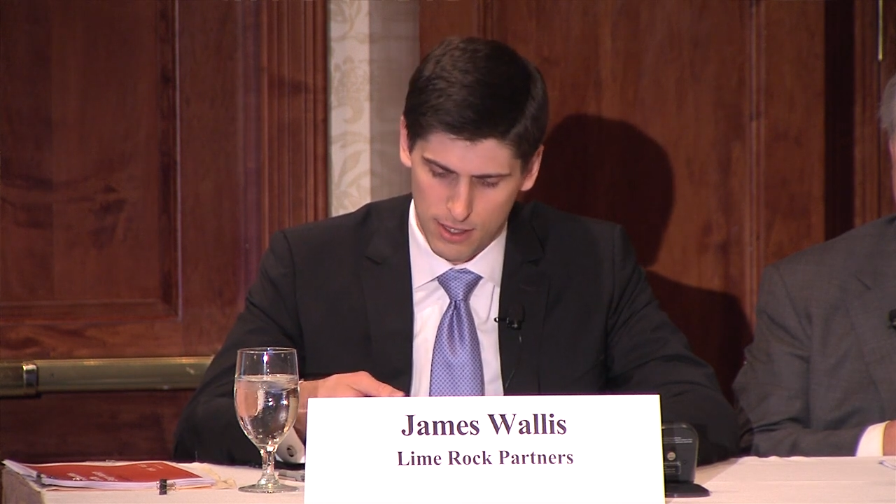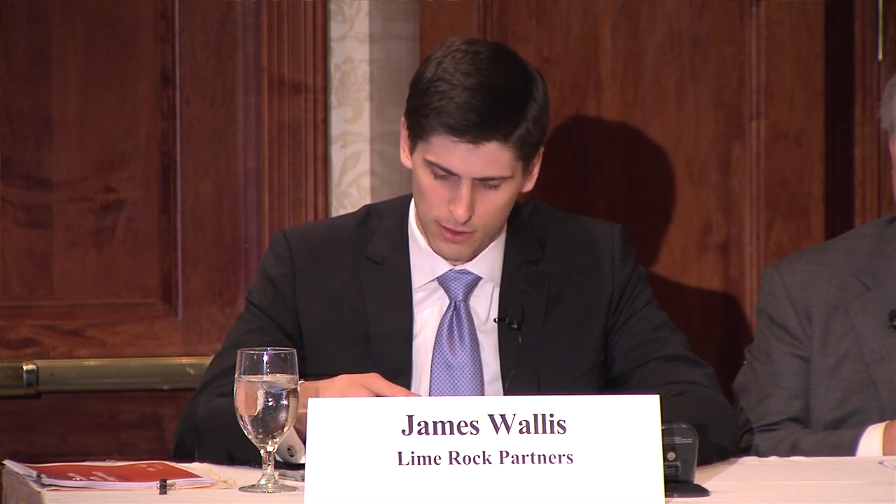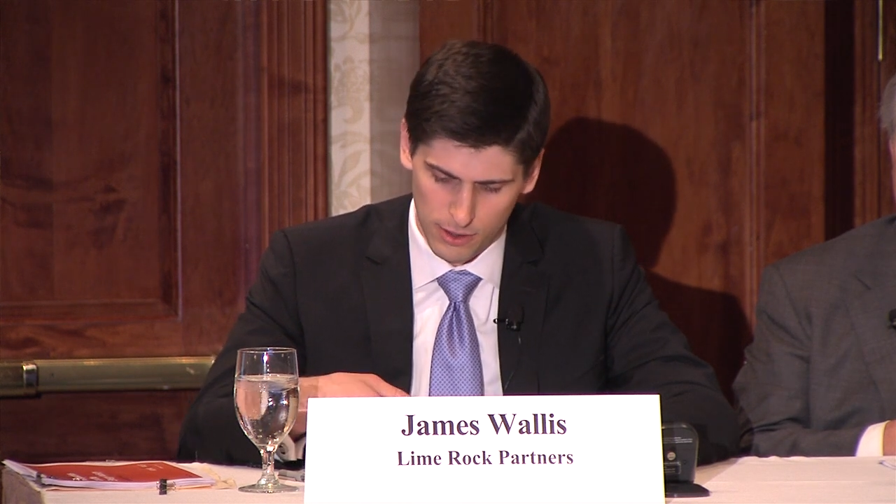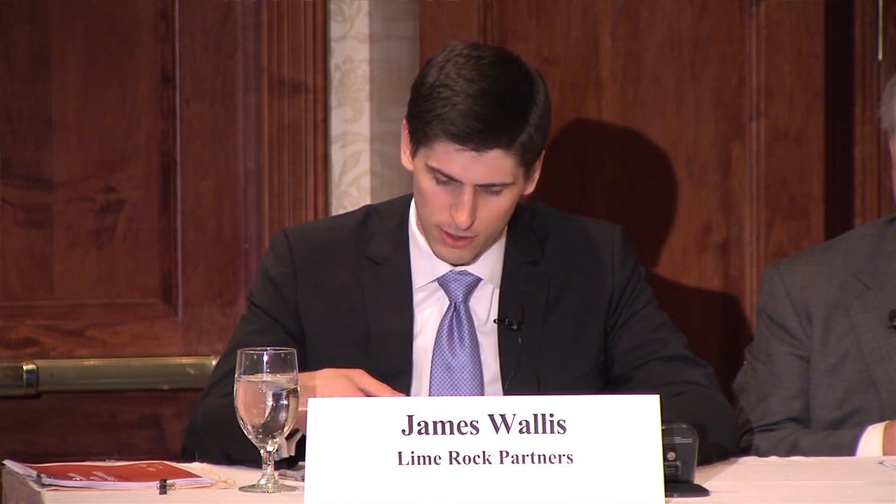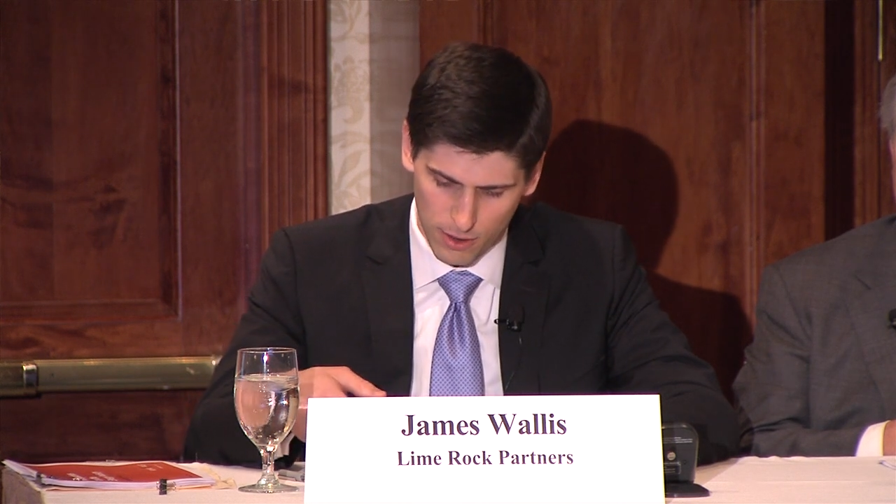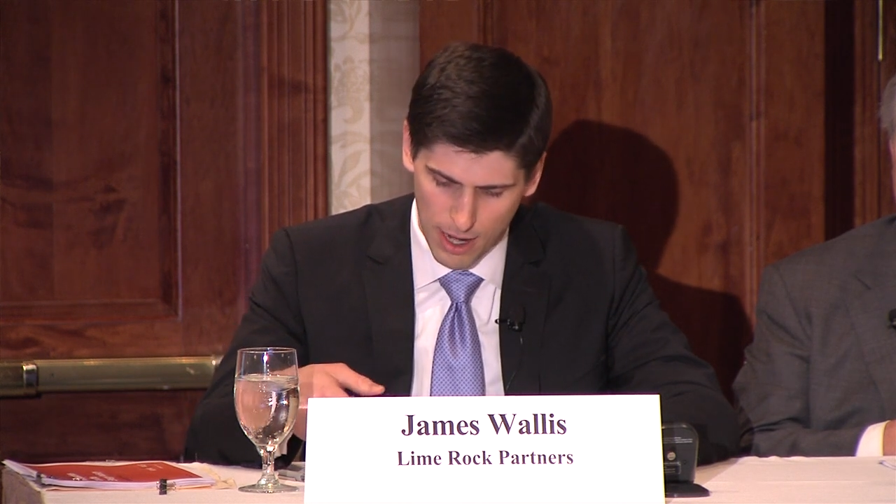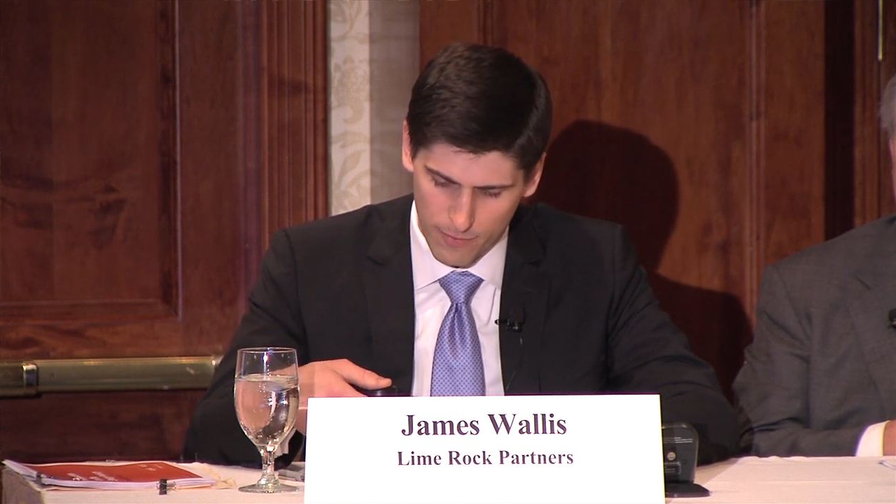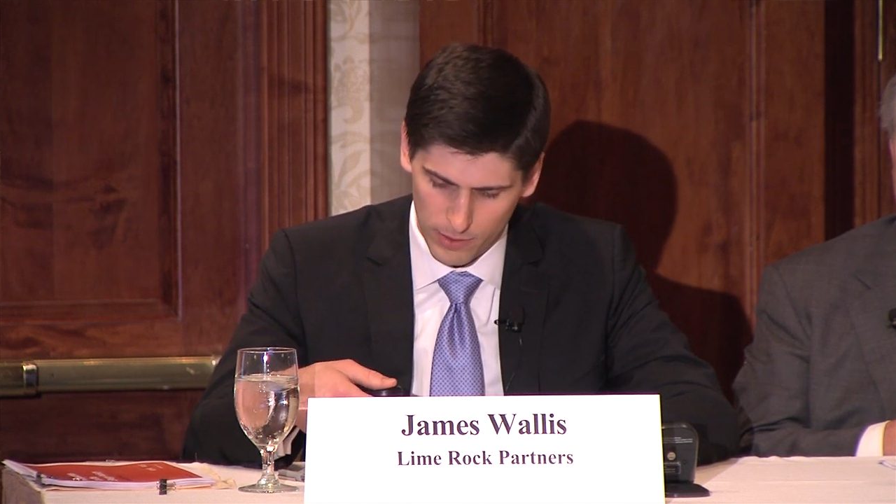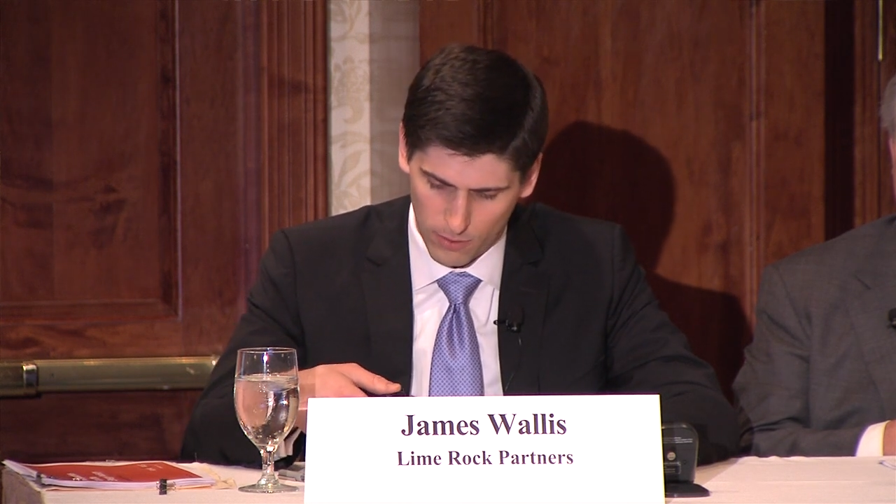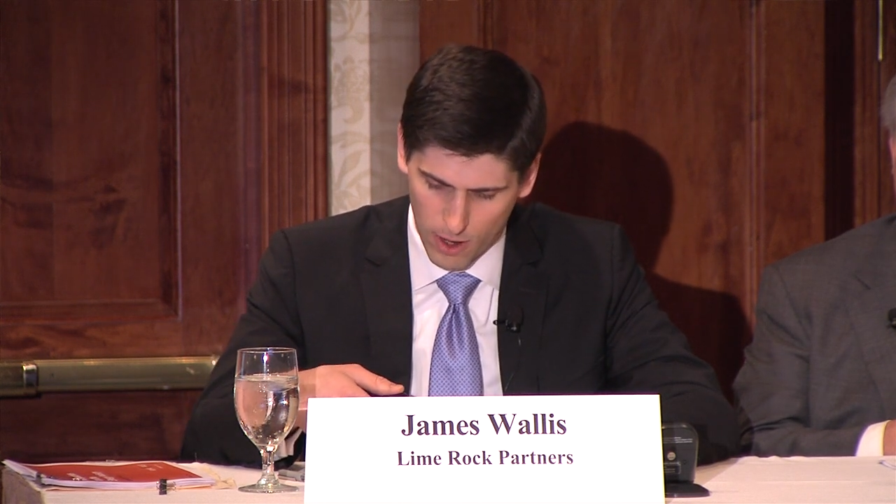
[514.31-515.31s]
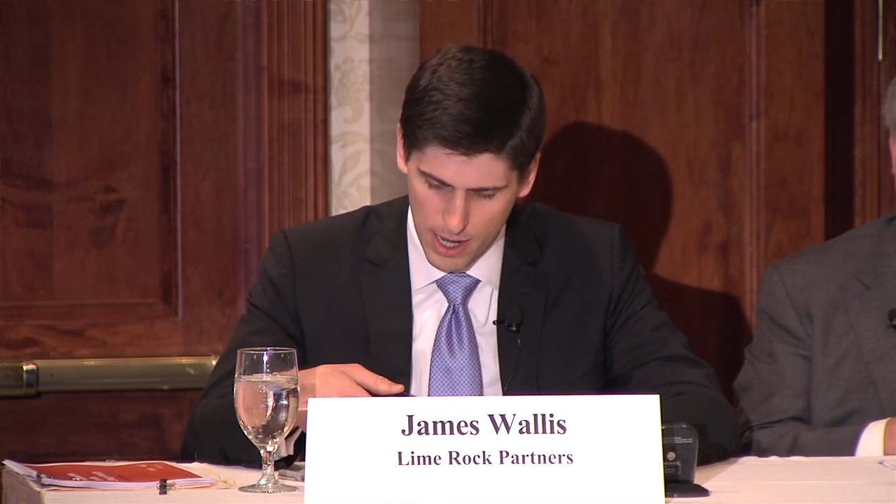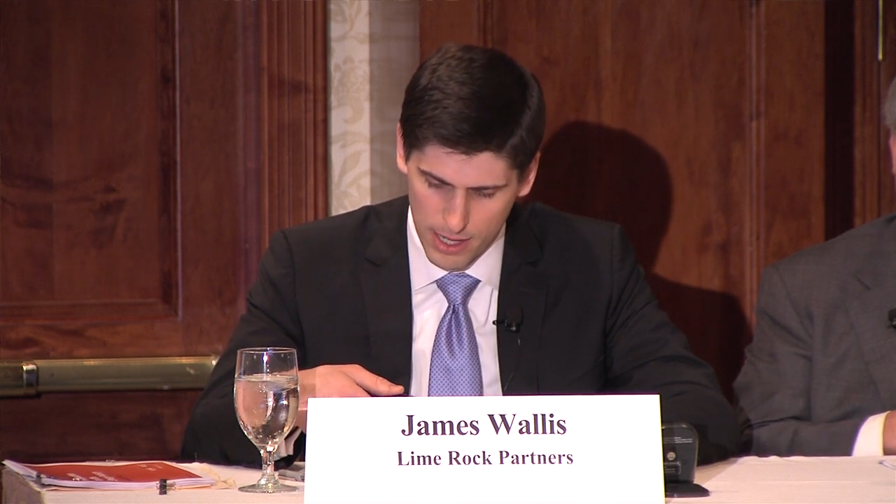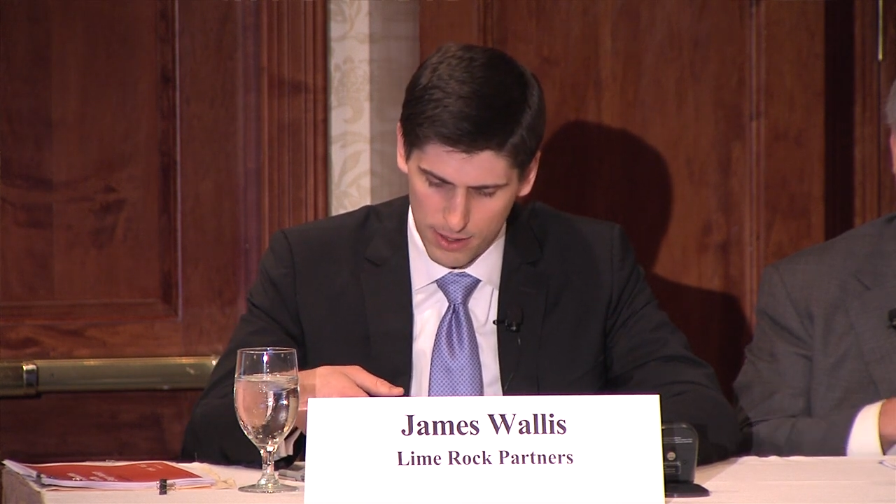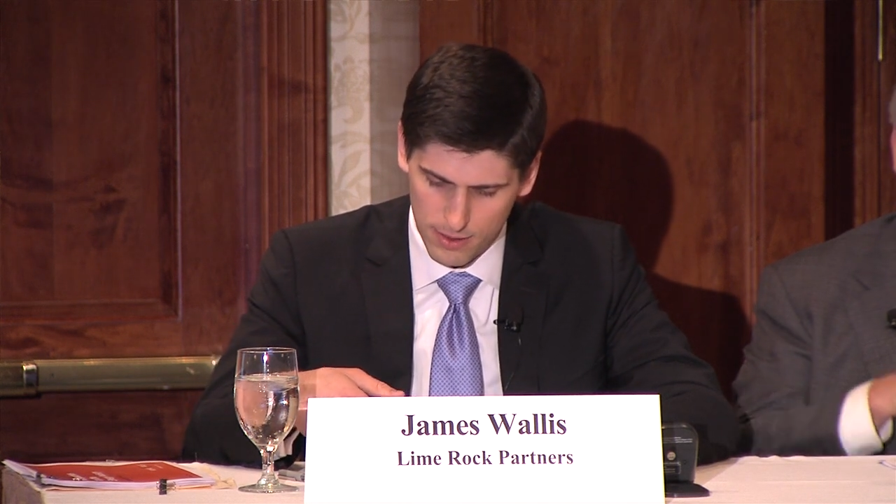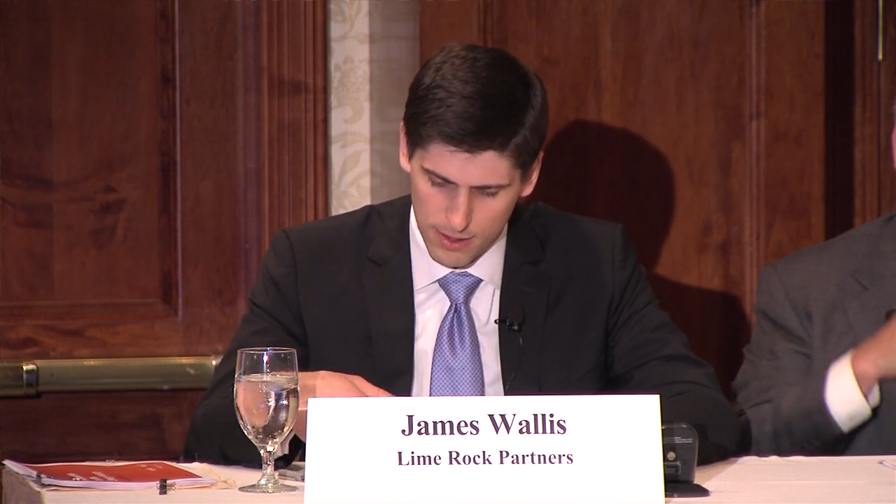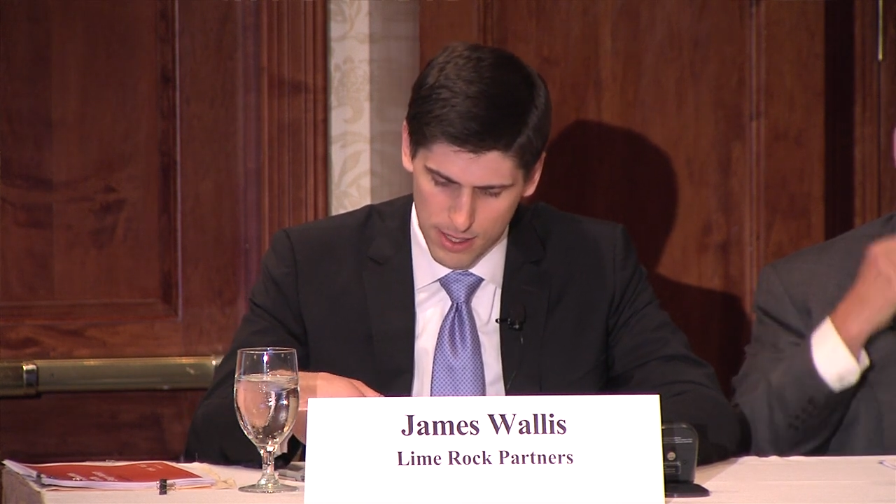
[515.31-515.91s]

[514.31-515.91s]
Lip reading: you look at the graph on the right,